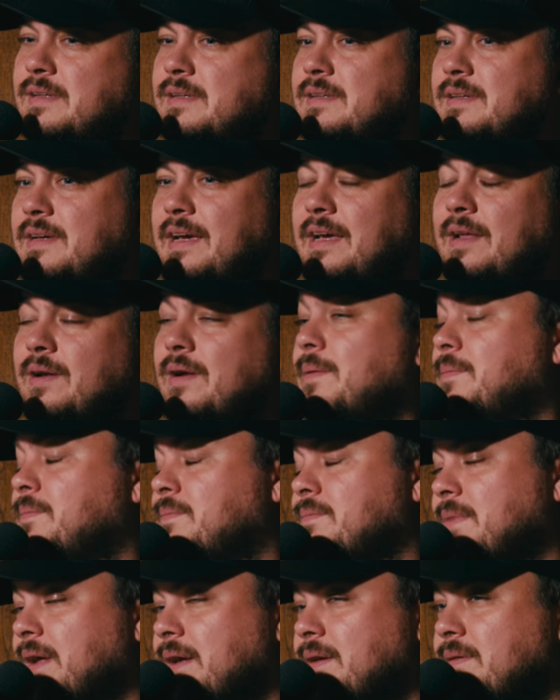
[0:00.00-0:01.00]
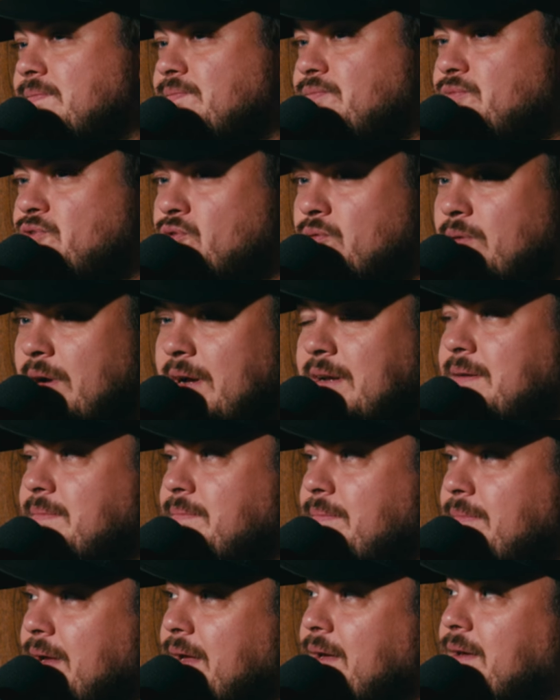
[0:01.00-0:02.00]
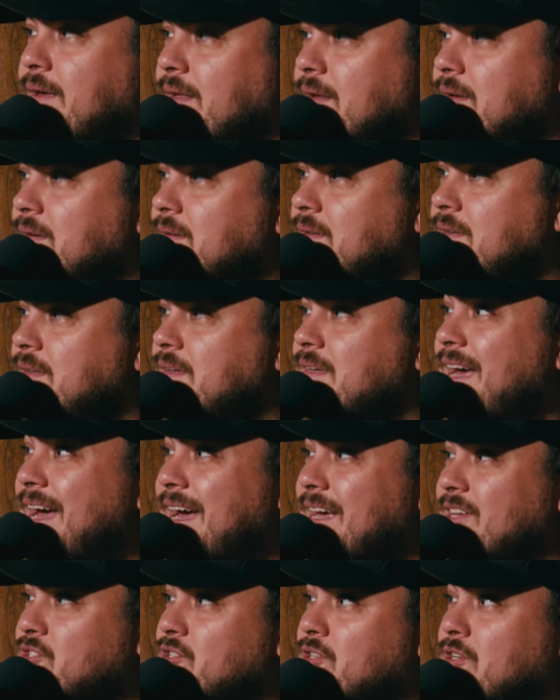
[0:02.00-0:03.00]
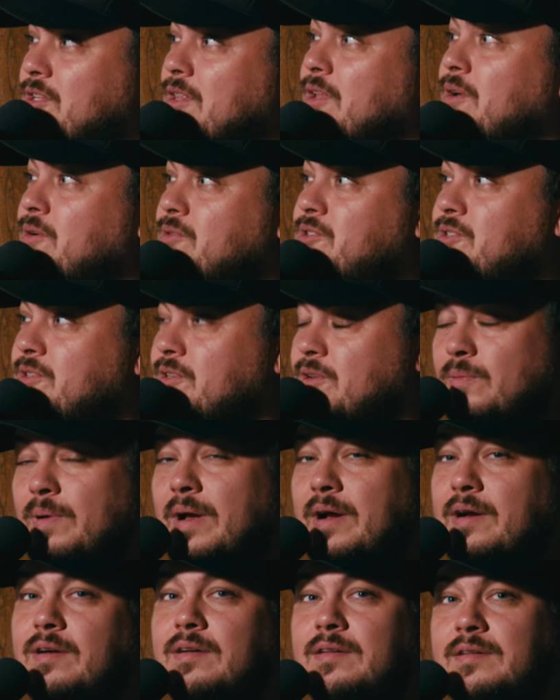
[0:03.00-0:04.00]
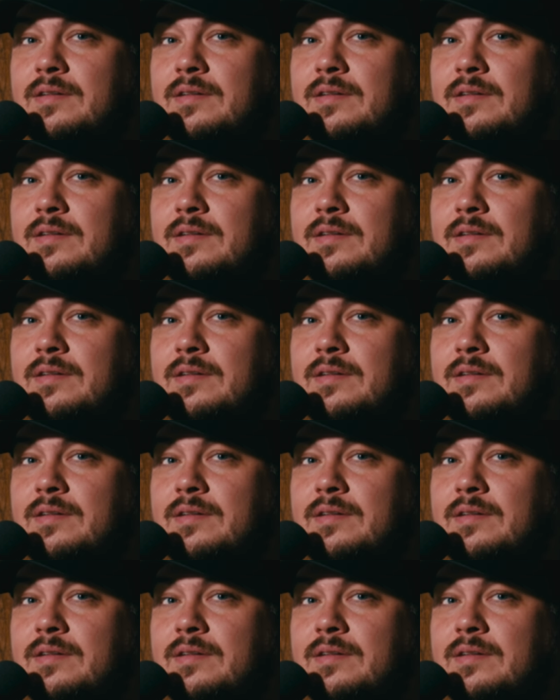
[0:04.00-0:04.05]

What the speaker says: and I'm trying to make it as close to the record